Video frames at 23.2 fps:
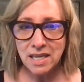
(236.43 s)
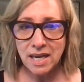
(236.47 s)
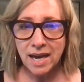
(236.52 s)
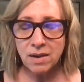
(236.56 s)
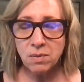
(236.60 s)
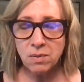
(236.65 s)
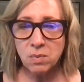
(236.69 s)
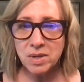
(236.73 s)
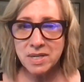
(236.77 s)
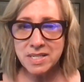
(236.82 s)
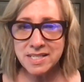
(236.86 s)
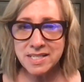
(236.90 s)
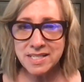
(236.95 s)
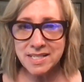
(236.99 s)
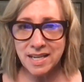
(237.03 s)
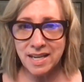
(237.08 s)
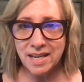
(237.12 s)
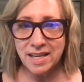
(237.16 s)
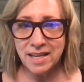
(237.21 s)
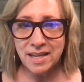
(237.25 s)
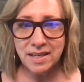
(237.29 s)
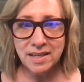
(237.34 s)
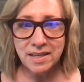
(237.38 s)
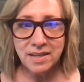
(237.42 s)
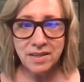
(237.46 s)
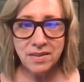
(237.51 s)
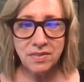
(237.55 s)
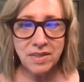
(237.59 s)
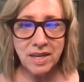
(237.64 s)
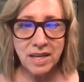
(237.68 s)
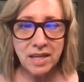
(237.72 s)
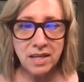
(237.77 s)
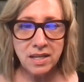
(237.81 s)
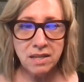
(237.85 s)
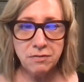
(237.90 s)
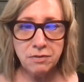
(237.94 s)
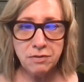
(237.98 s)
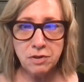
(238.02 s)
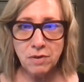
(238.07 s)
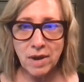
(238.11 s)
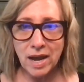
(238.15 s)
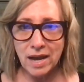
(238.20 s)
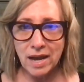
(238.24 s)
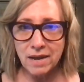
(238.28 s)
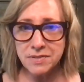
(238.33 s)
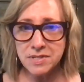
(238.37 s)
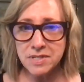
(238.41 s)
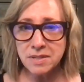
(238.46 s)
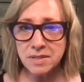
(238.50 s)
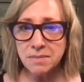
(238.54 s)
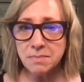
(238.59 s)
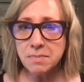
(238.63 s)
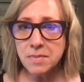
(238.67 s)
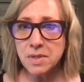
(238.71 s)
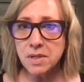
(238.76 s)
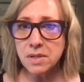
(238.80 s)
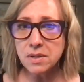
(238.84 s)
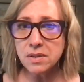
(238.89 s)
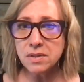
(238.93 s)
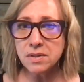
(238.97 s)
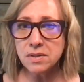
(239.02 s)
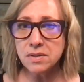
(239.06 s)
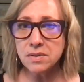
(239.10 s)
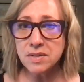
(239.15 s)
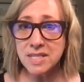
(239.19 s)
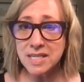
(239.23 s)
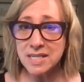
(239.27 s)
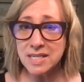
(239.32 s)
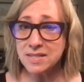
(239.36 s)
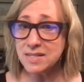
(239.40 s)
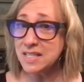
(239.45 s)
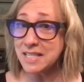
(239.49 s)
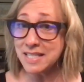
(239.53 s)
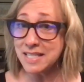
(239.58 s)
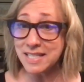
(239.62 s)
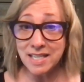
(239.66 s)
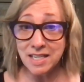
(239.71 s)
I want to say that if you have some decent